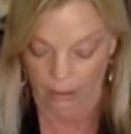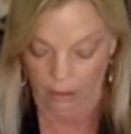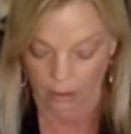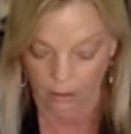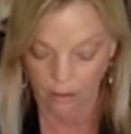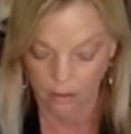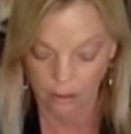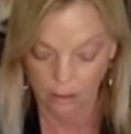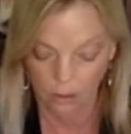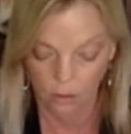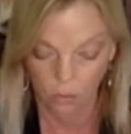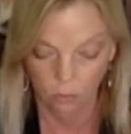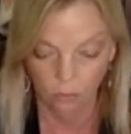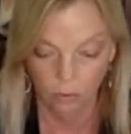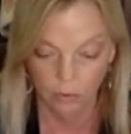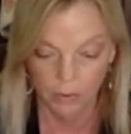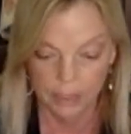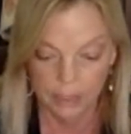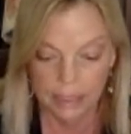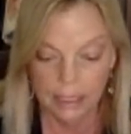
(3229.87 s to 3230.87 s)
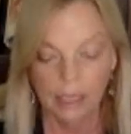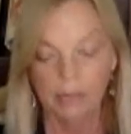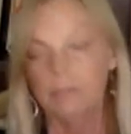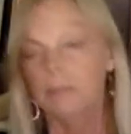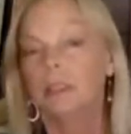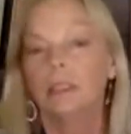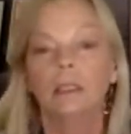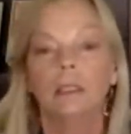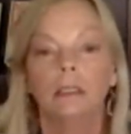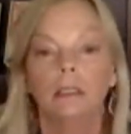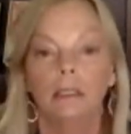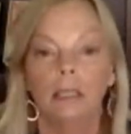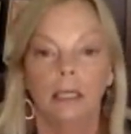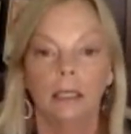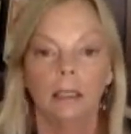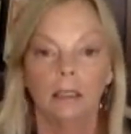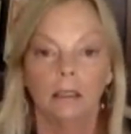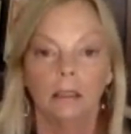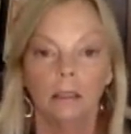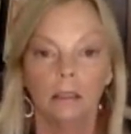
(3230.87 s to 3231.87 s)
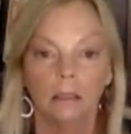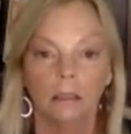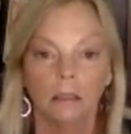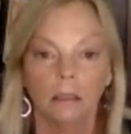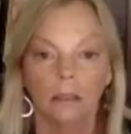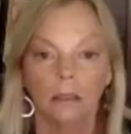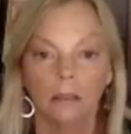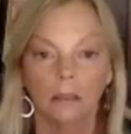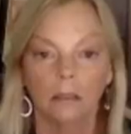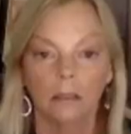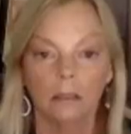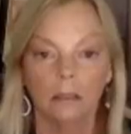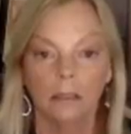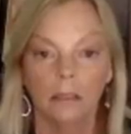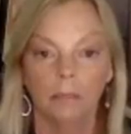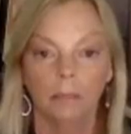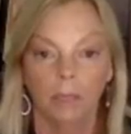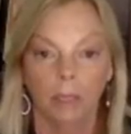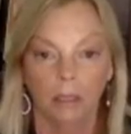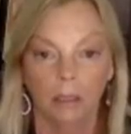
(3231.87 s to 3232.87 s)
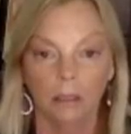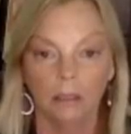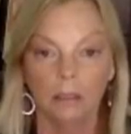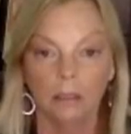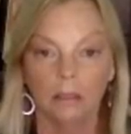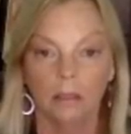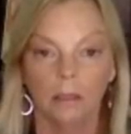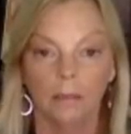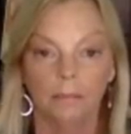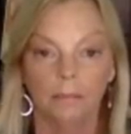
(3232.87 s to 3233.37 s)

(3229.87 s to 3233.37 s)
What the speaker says: So will the Dems get the stimulus